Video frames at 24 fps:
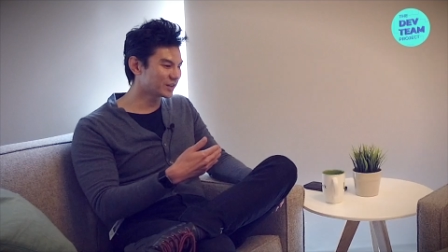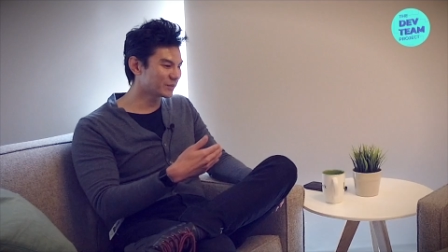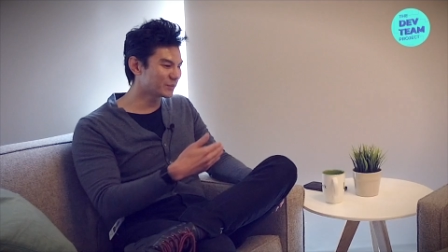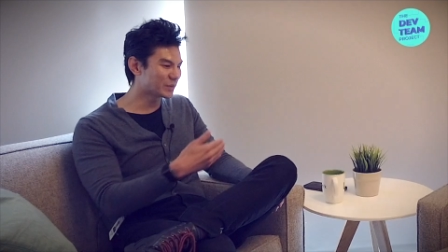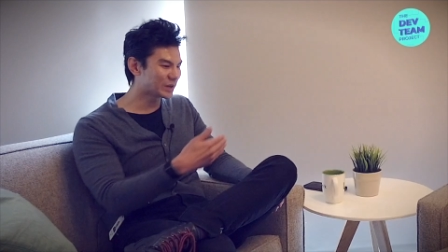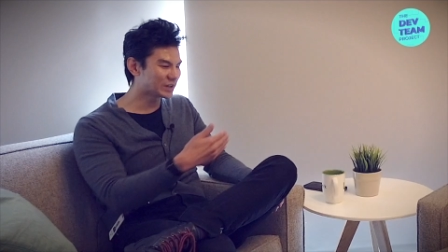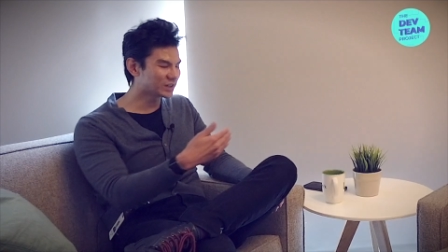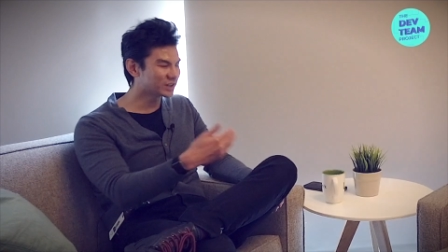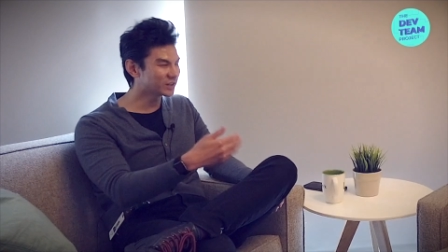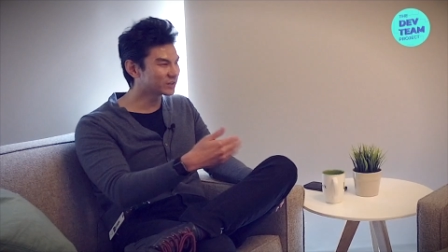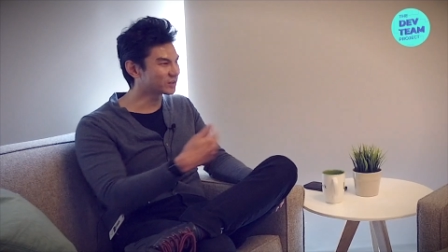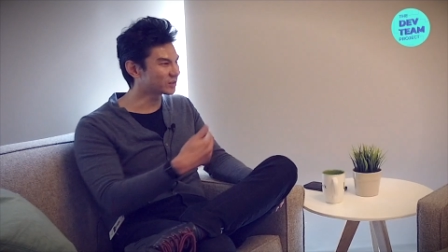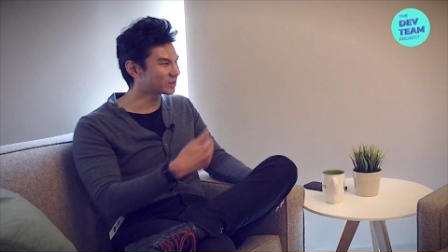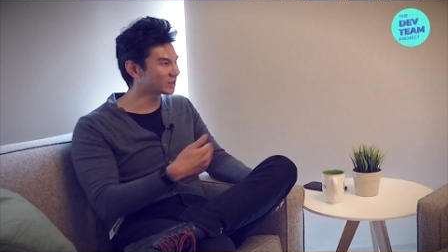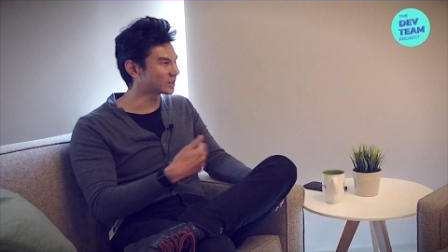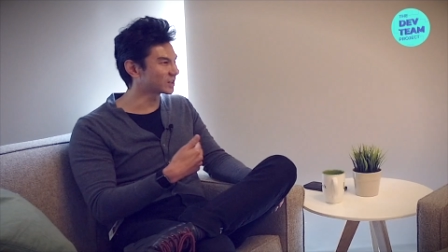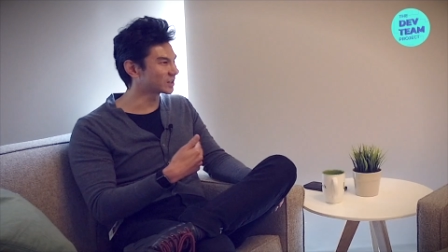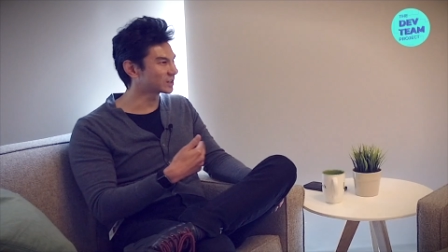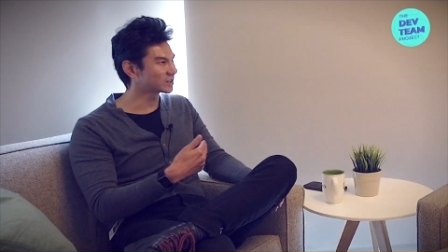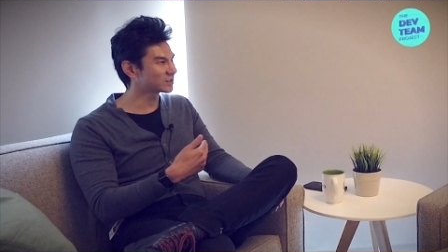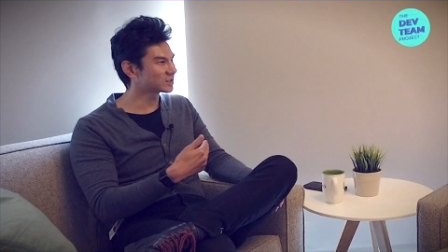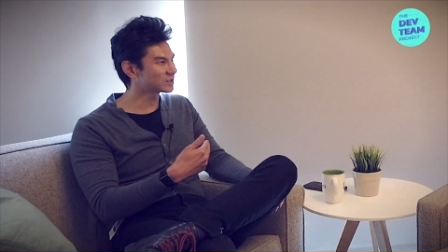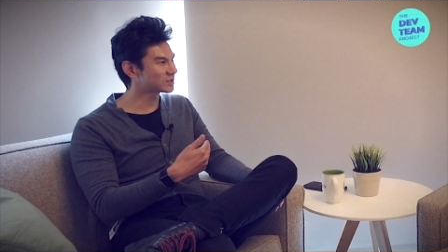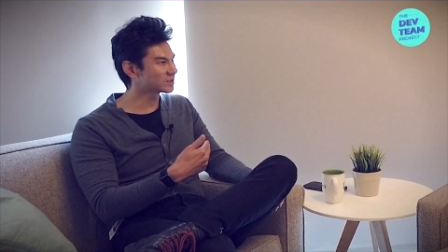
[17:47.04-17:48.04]
many of the
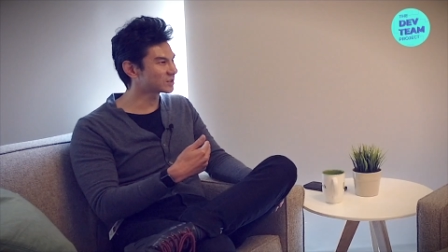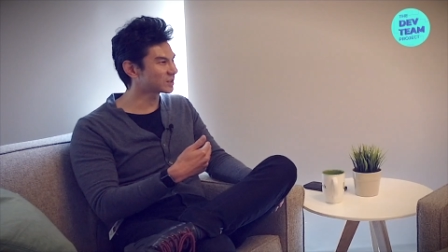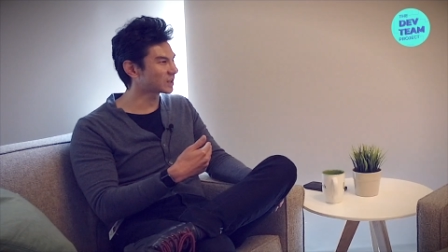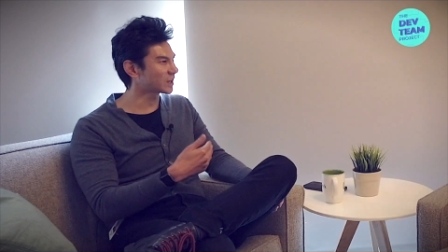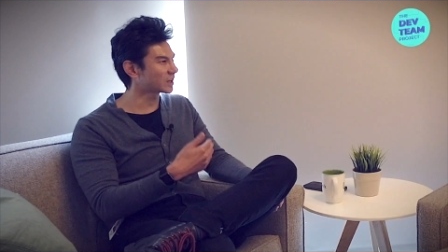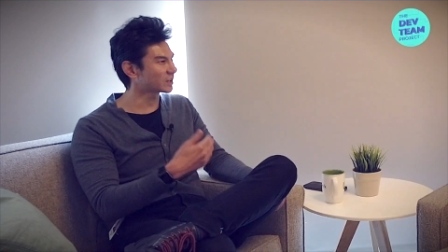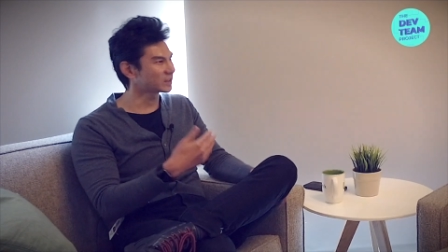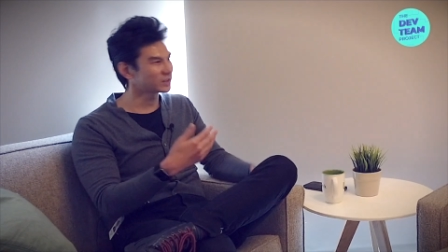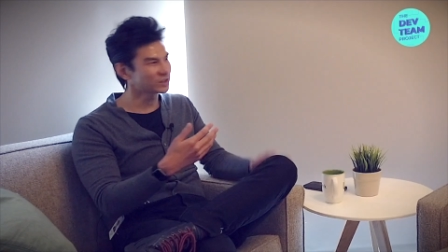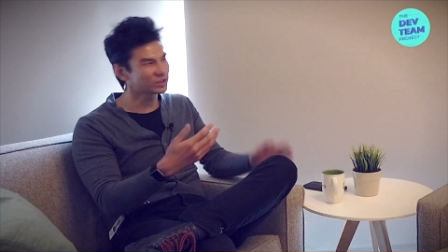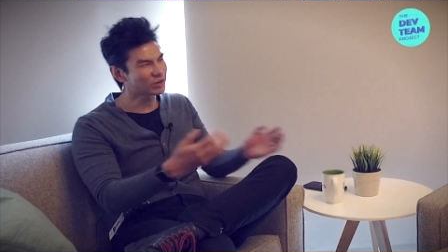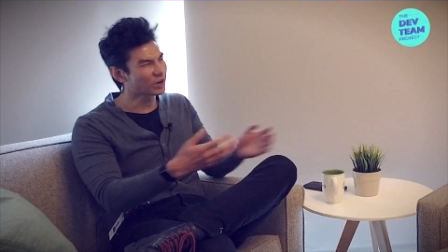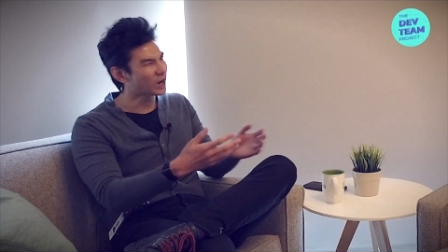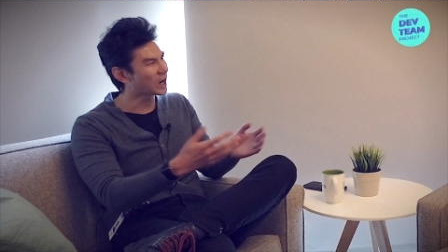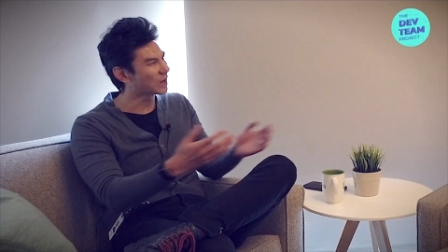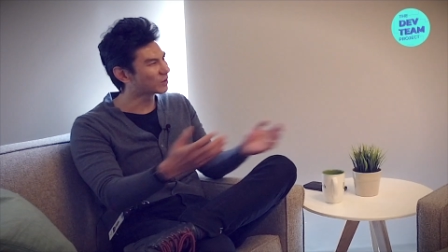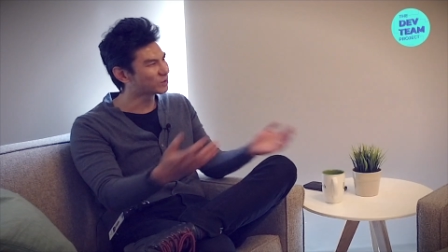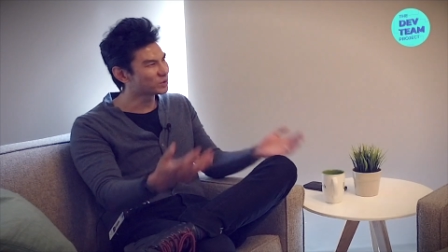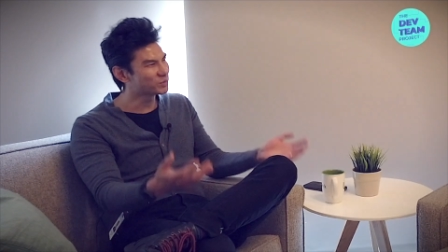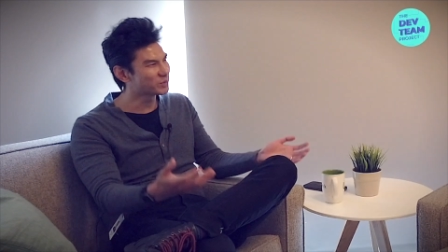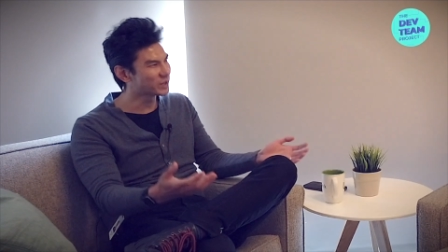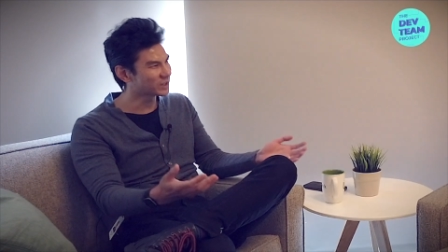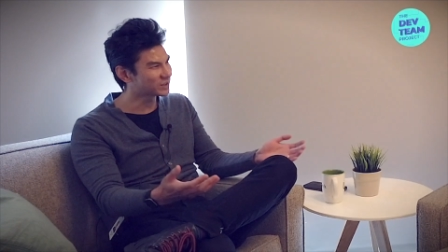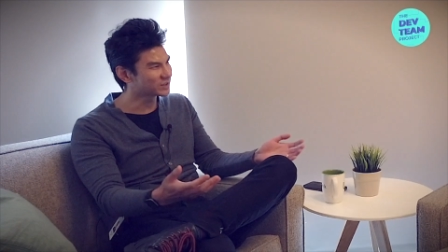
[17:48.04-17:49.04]
things that,
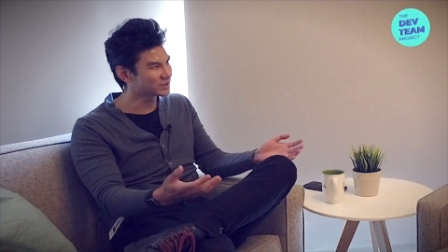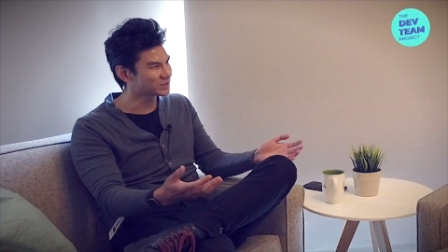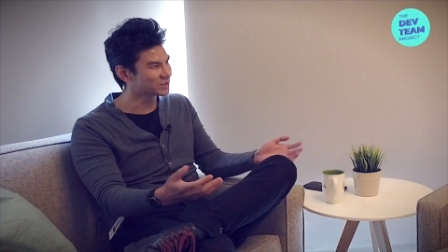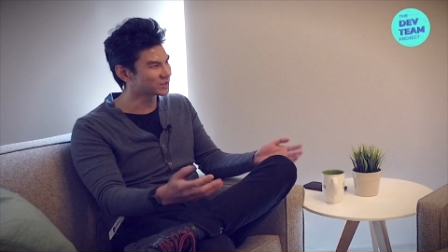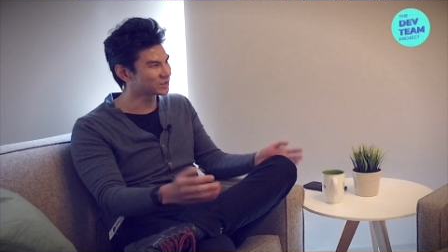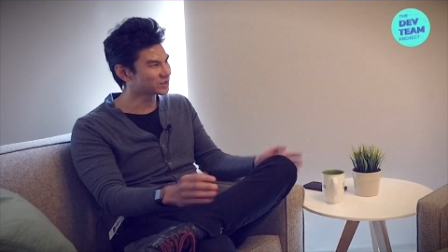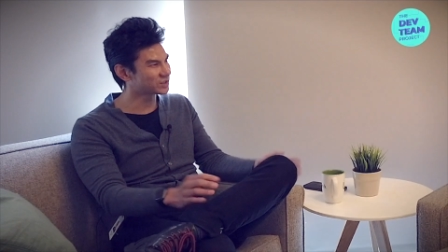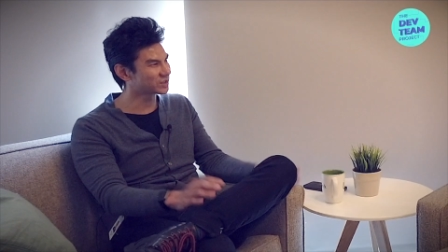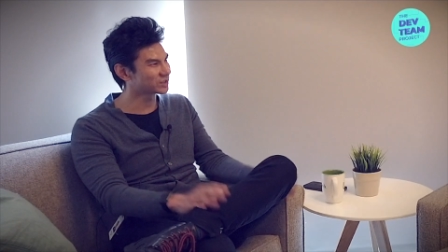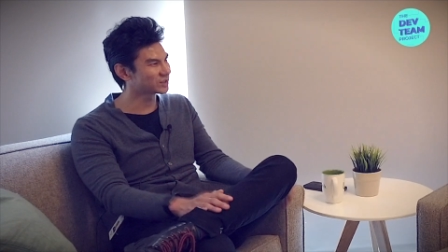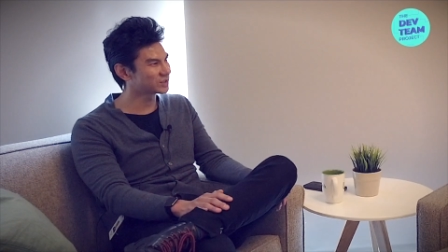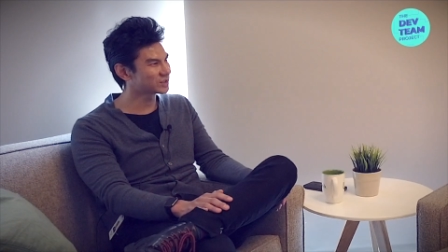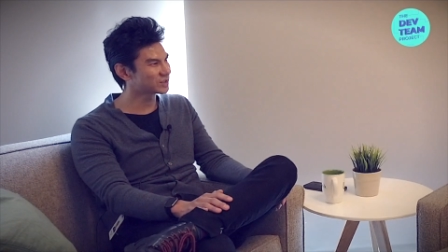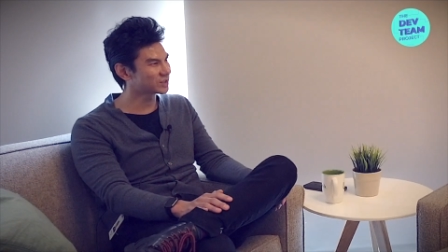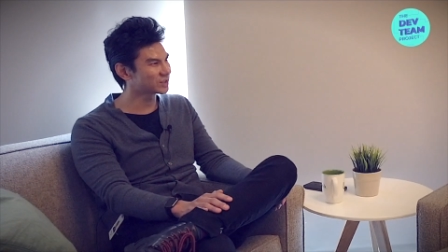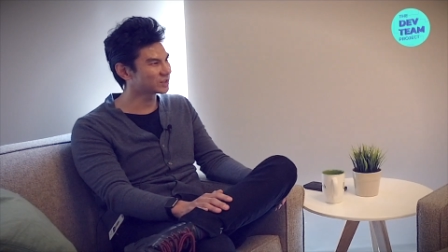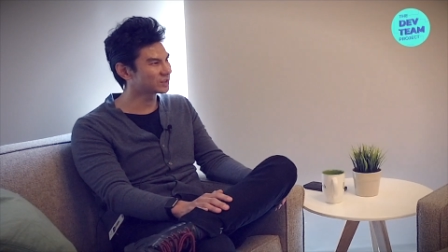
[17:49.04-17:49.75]
how we make decisions,